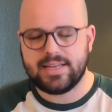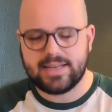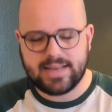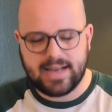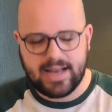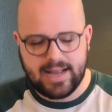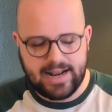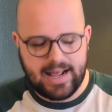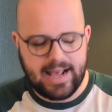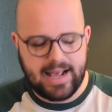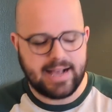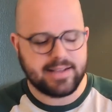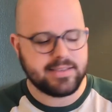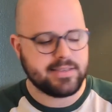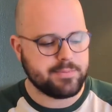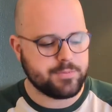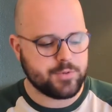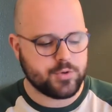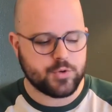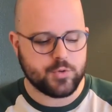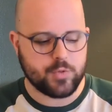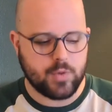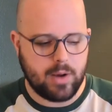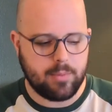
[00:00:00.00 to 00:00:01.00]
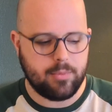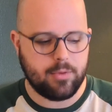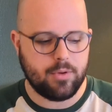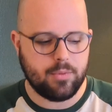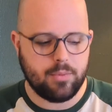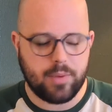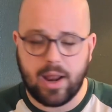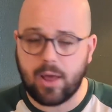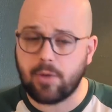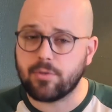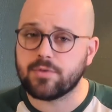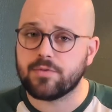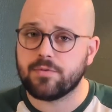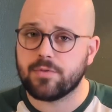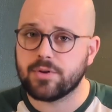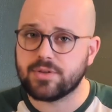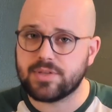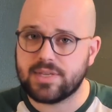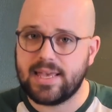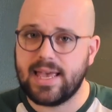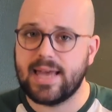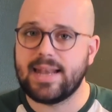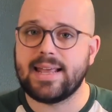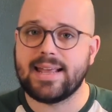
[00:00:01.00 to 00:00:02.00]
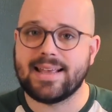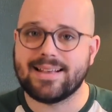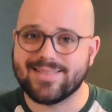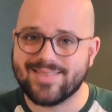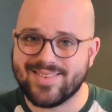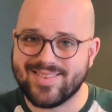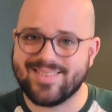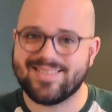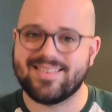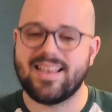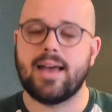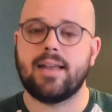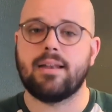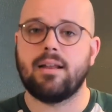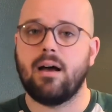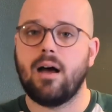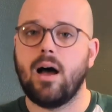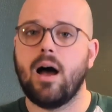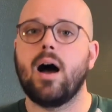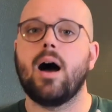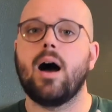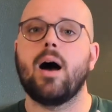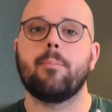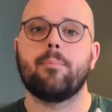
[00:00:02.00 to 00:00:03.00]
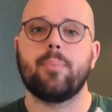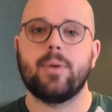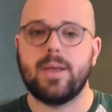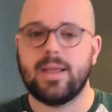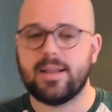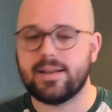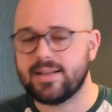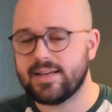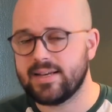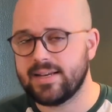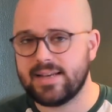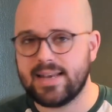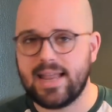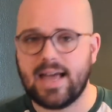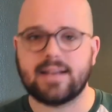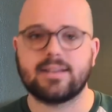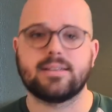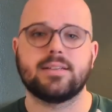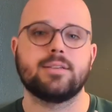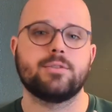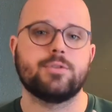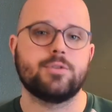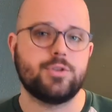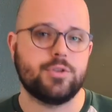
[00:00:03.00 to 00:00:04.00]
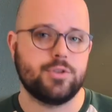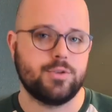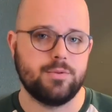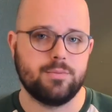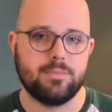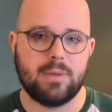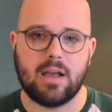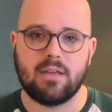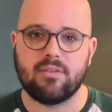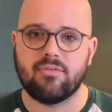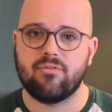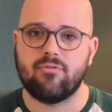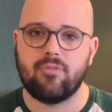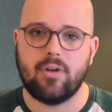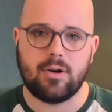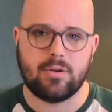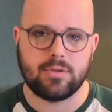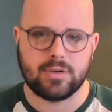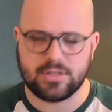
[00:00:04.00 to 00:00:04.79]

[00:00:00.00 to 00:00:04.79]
kind of had some trouble when I was first getting it set up and connected to my phone.